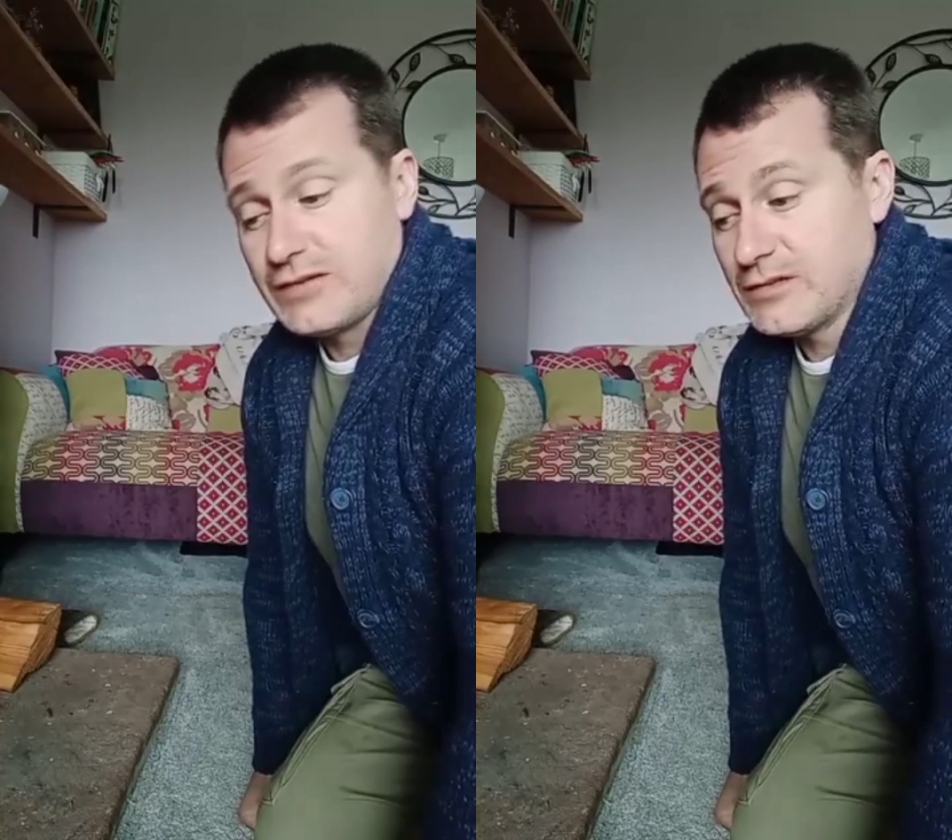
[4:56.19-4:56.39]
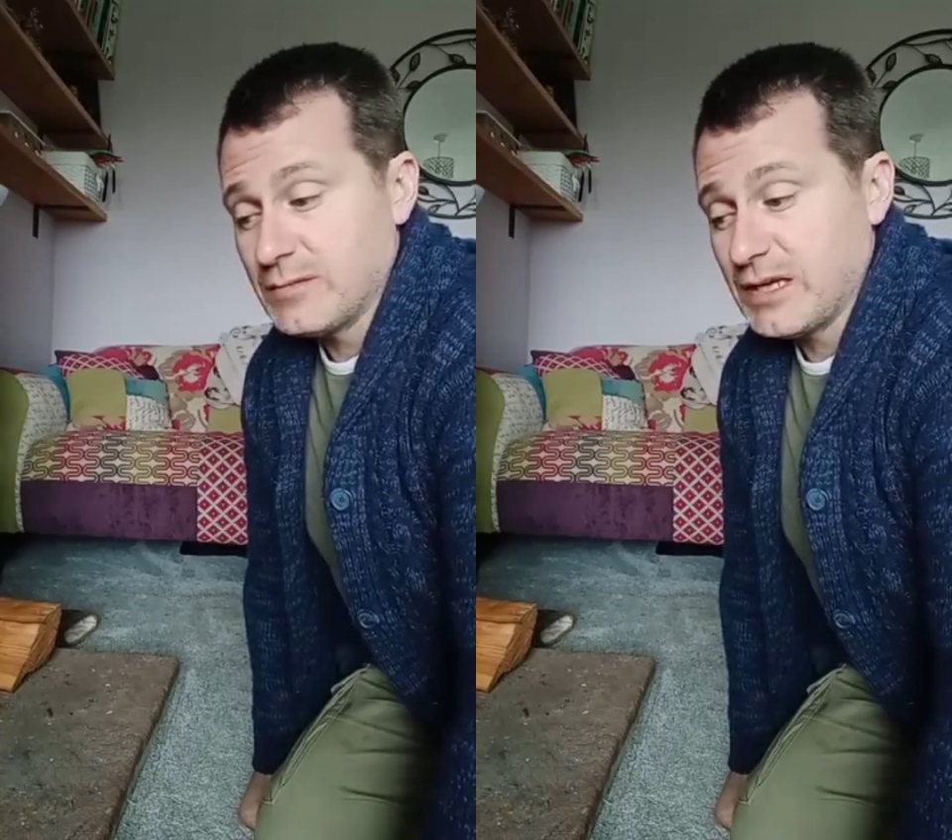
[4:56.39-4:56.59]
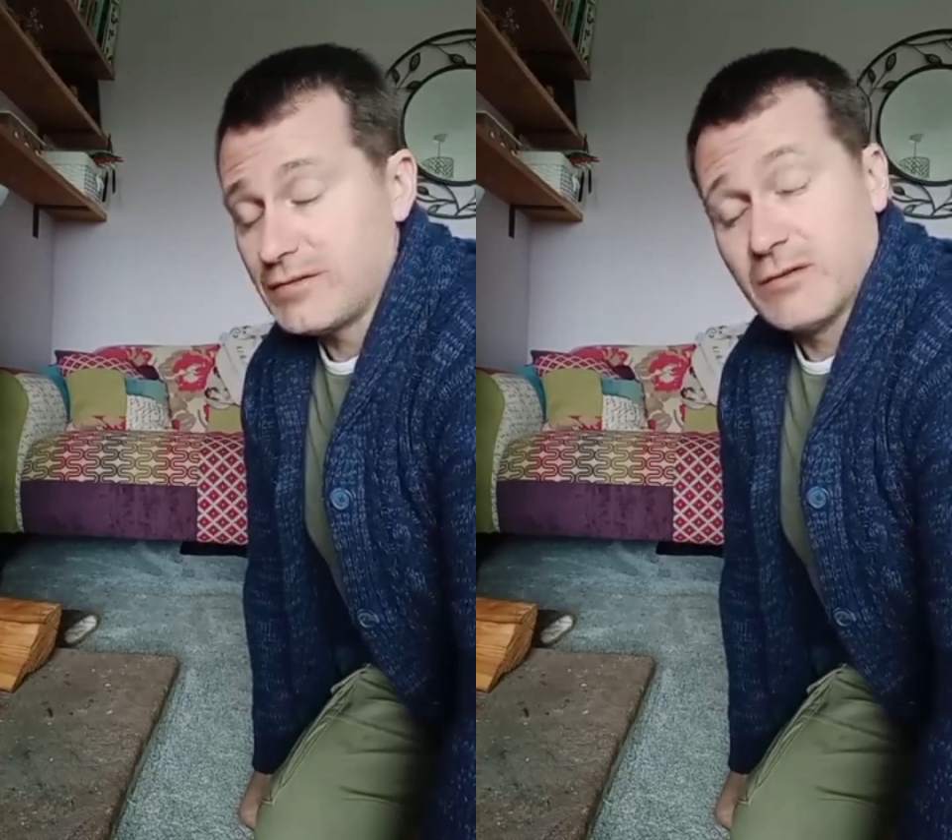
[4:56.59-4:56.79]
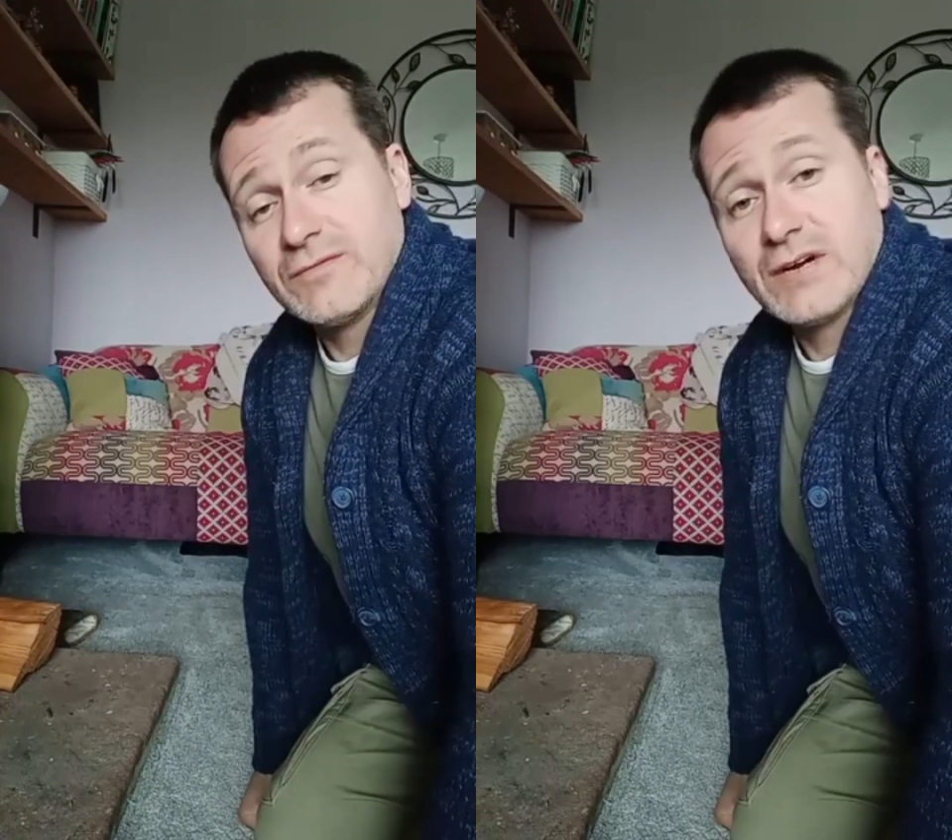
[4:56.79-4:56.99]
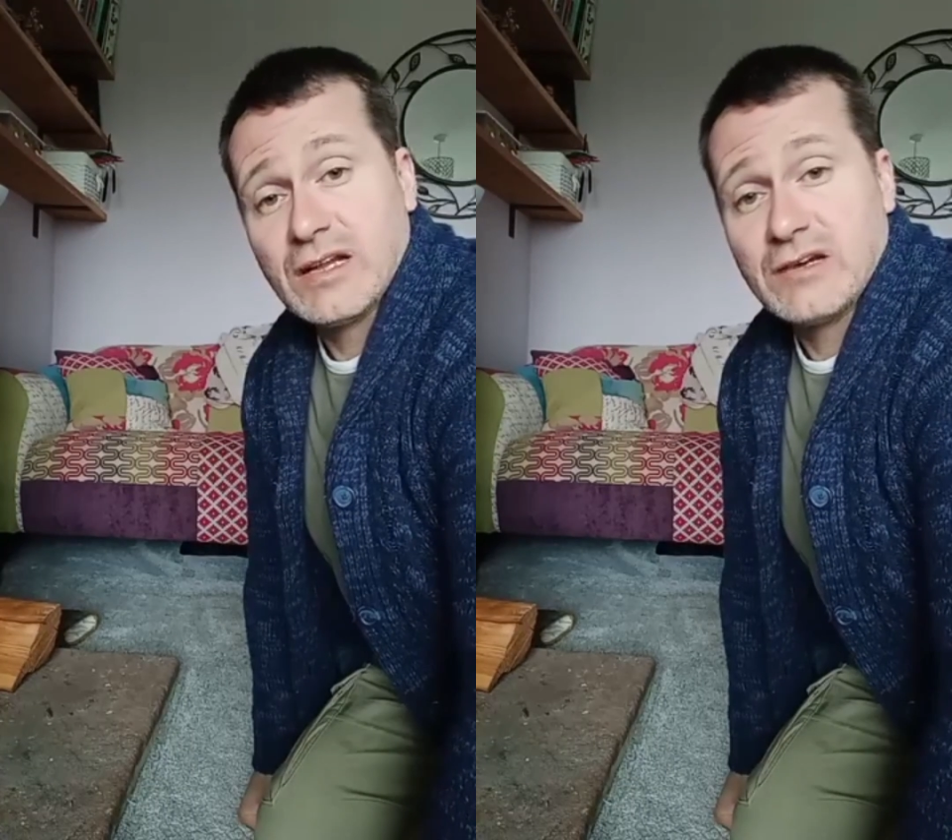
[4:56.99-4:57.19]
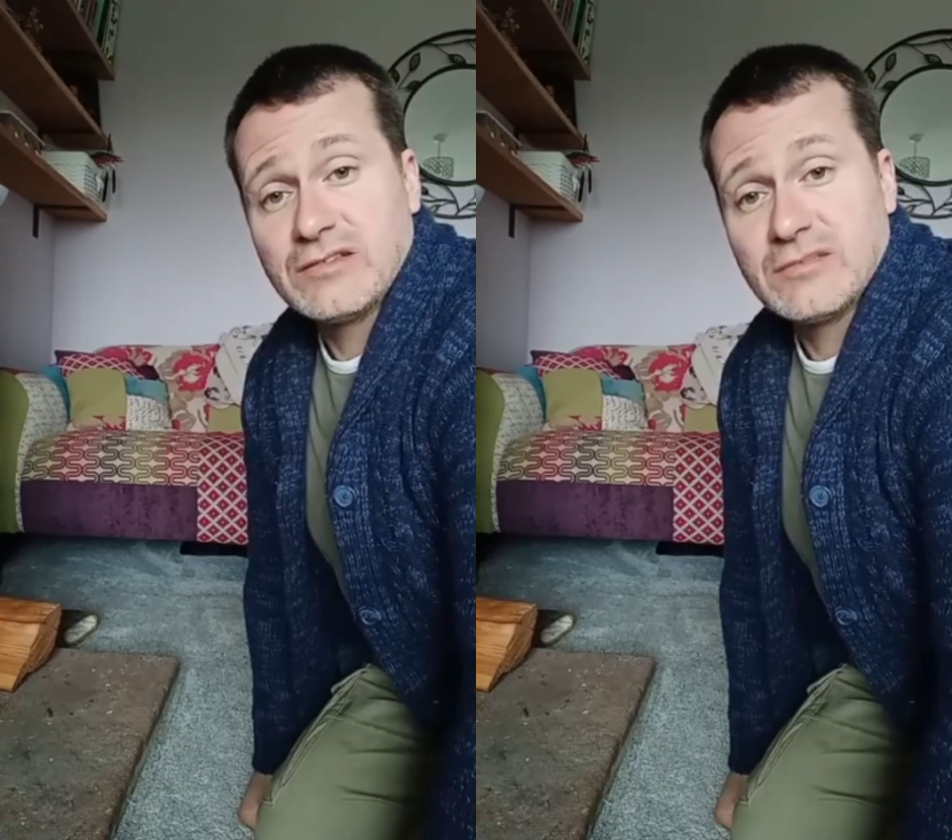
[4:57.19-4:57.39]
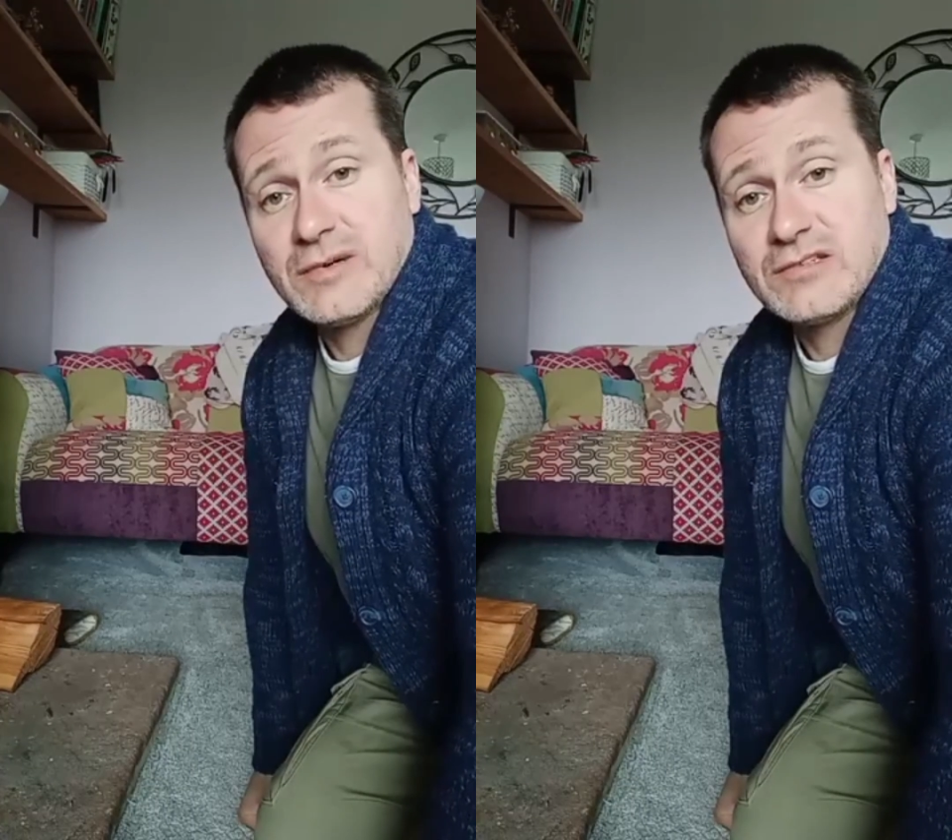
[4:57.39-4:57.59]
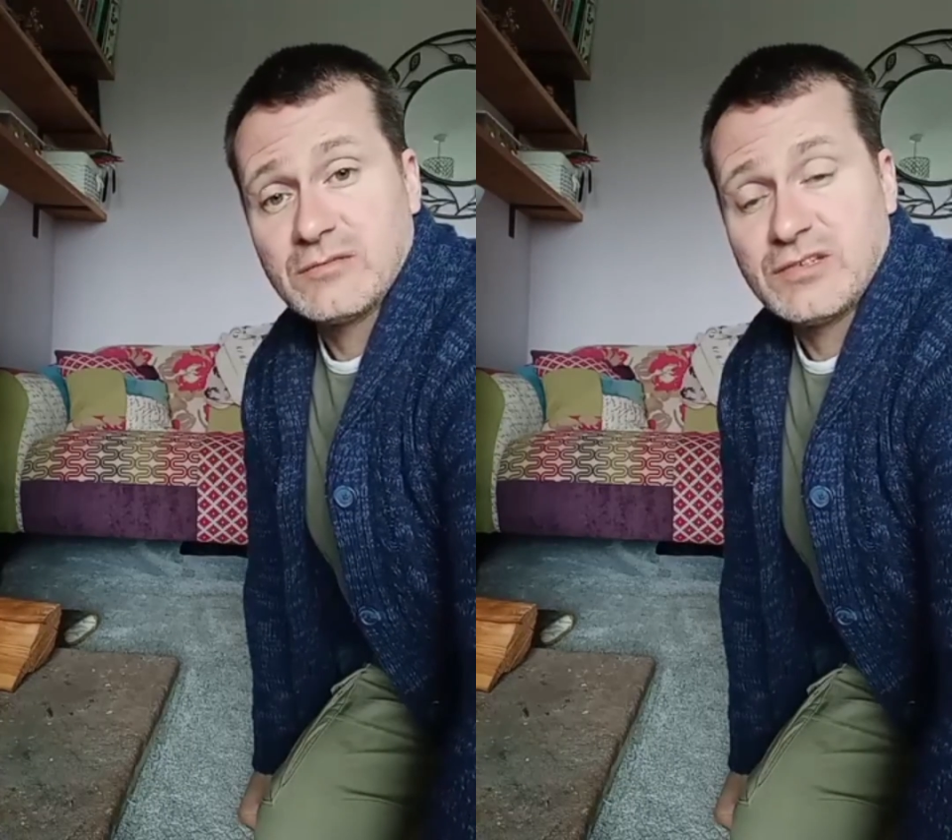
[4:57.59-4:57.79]
You can make your own firelighters
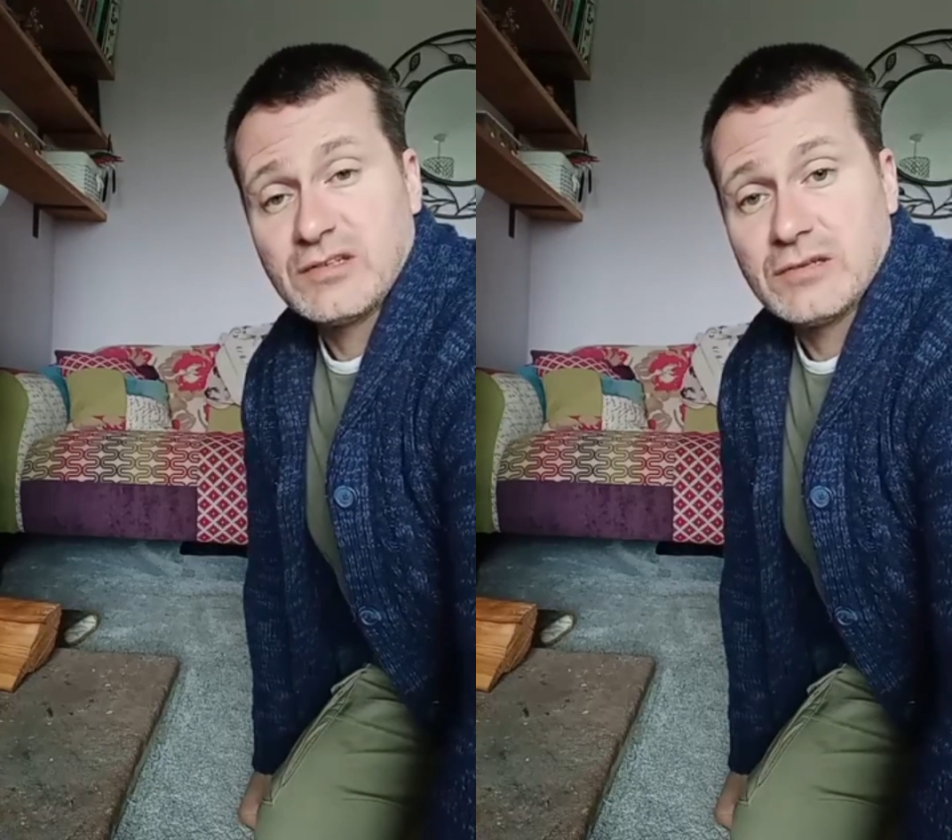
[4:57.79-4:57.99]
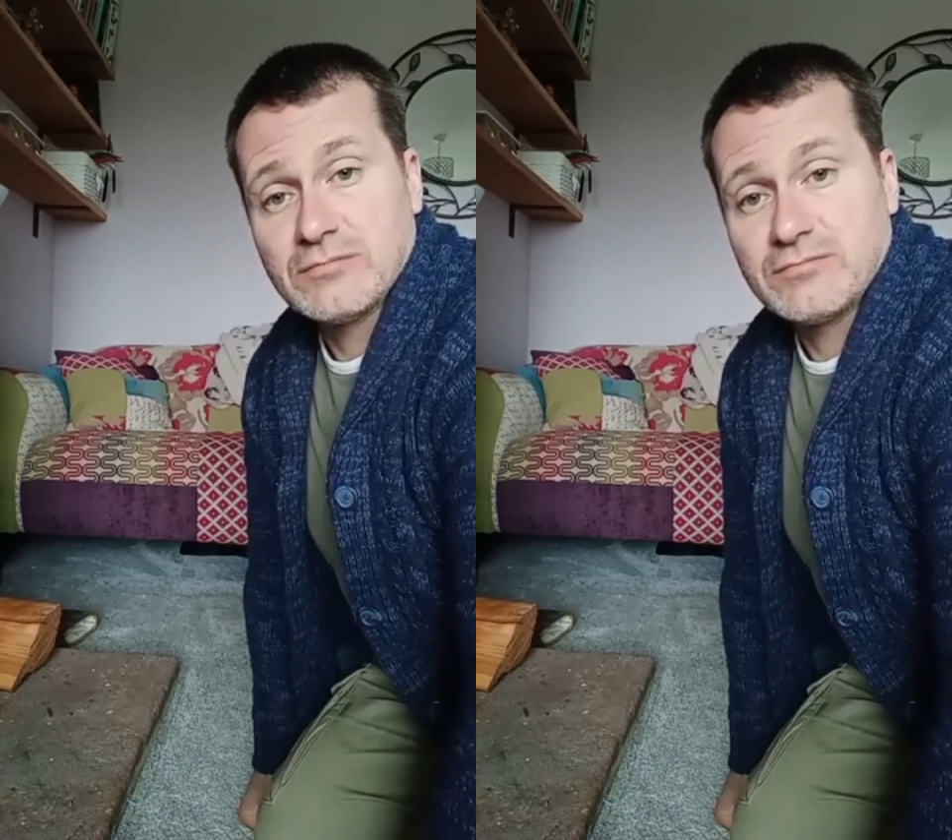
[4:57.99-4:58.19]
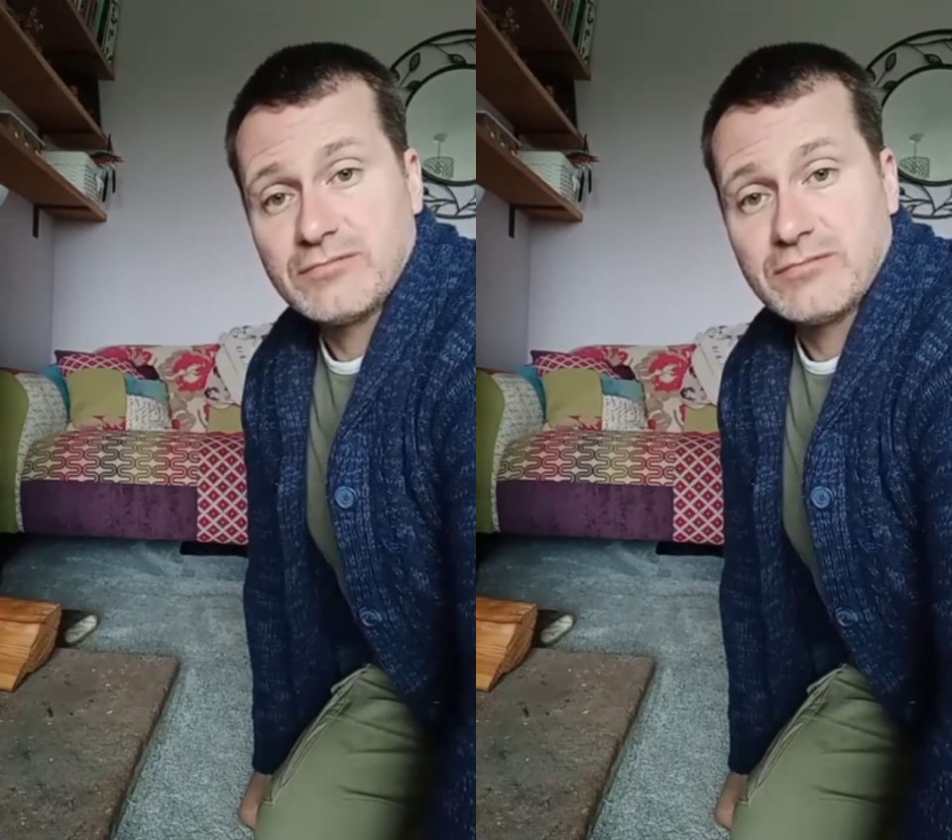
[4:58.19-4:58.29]
by squishing up,